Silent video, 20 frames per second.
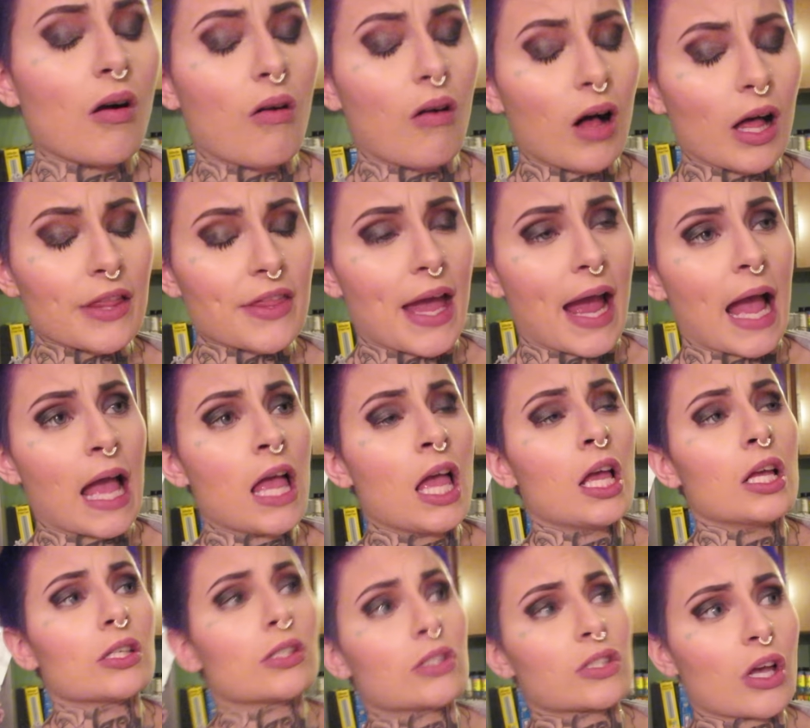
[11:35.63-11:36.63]
All that.
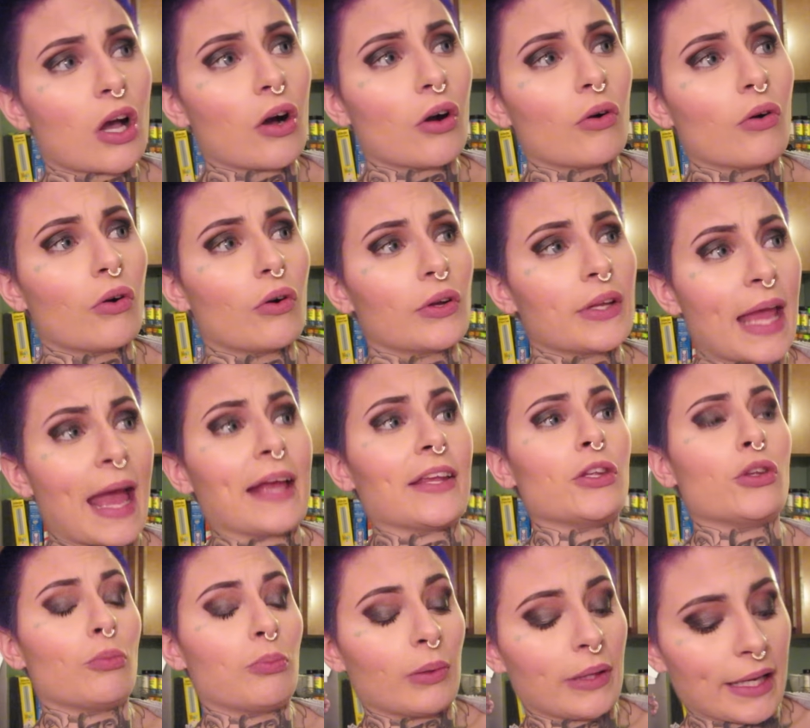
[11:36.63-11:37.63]
So, yeah,
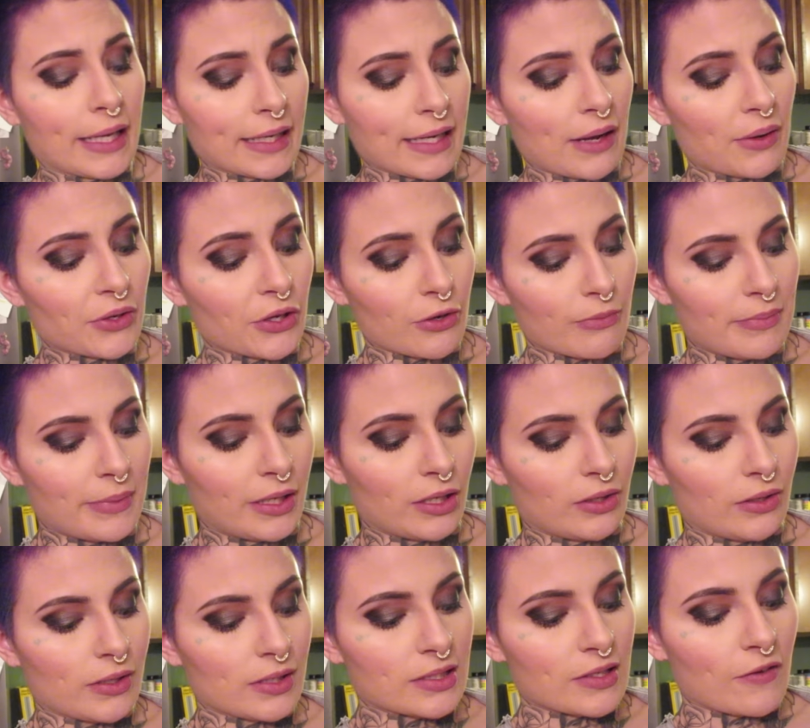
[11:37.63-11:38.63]
you plan out your
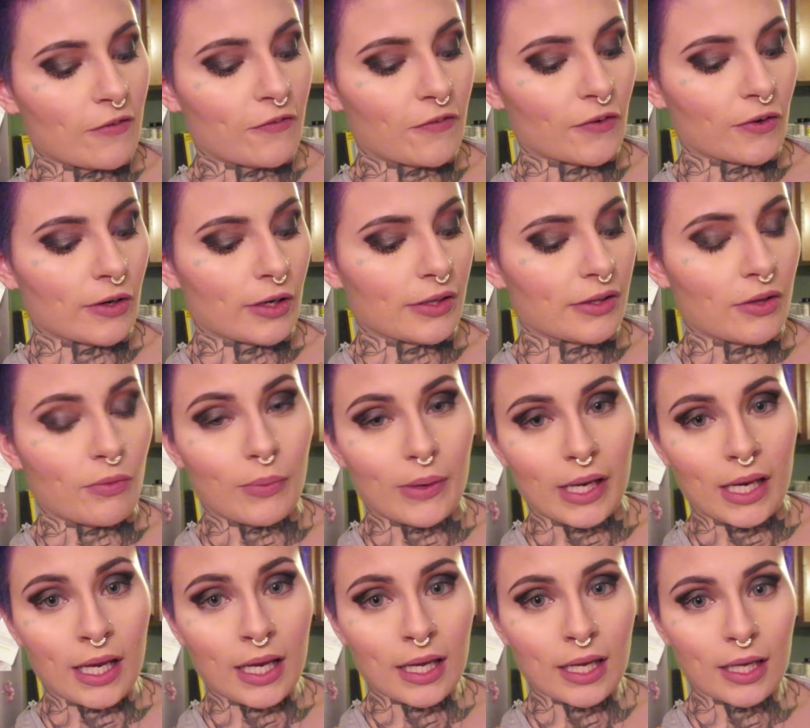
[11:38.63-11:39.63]
meals for the
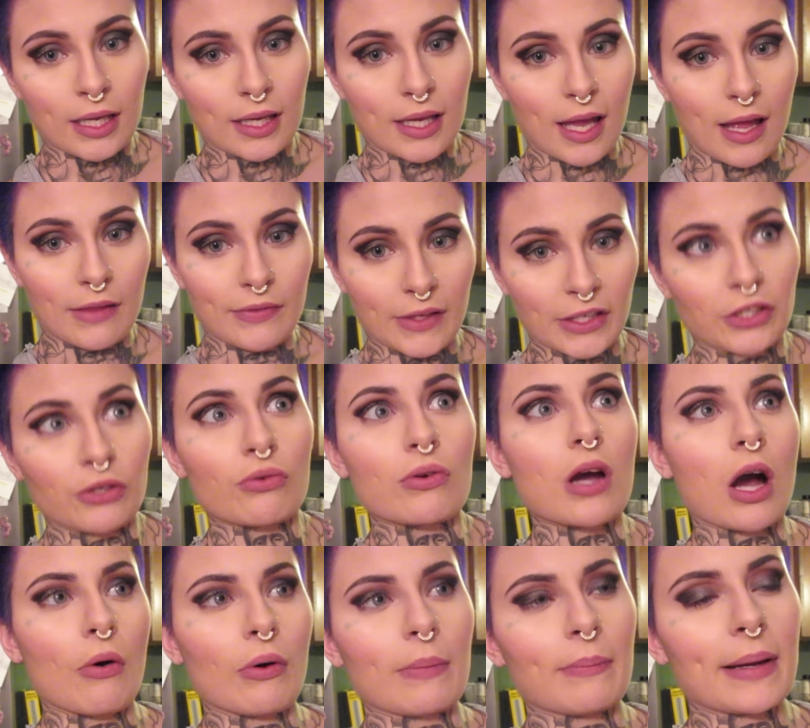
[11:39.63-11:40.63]
week, and then you
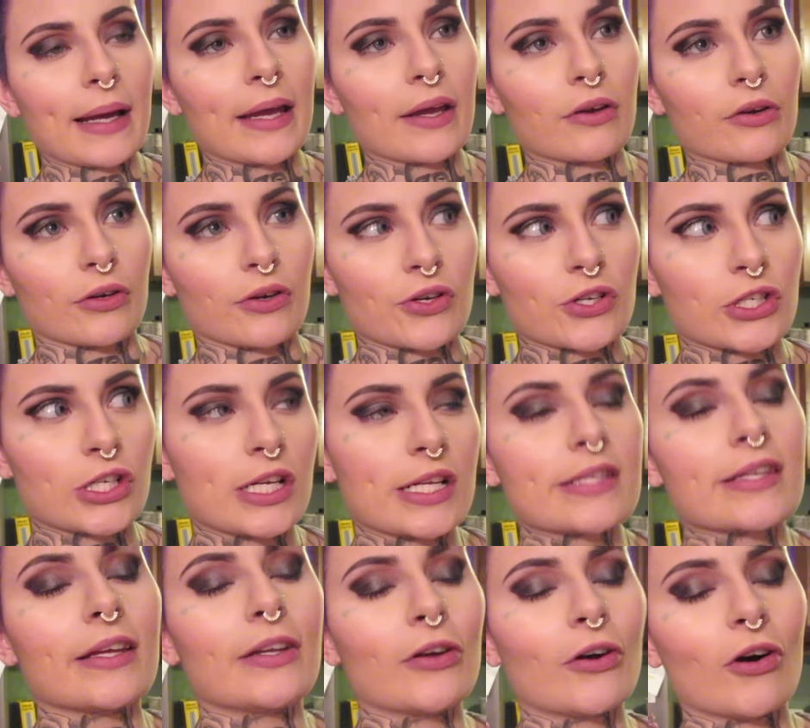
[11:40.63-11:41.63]
go and buy
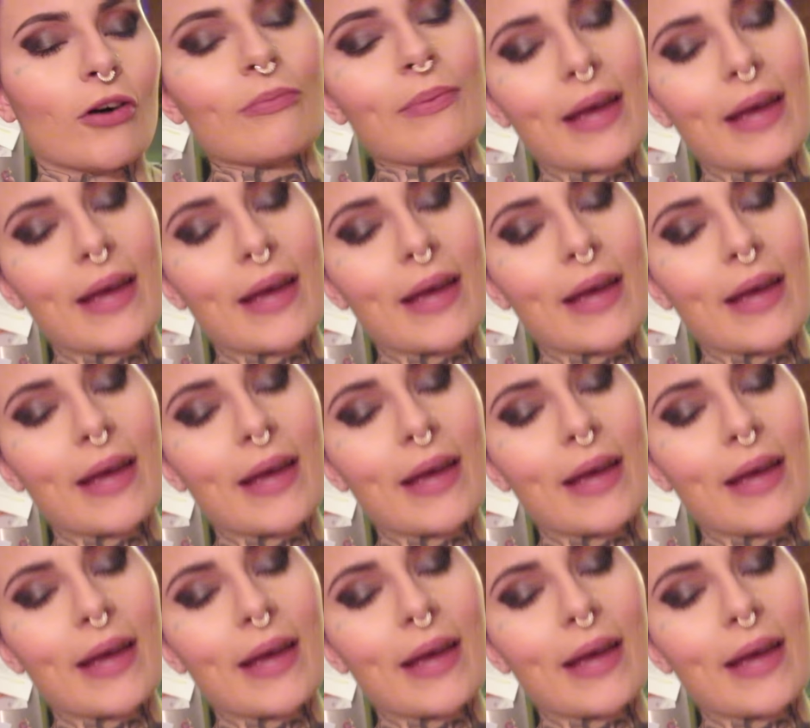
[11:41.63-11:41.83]
groceries, and oh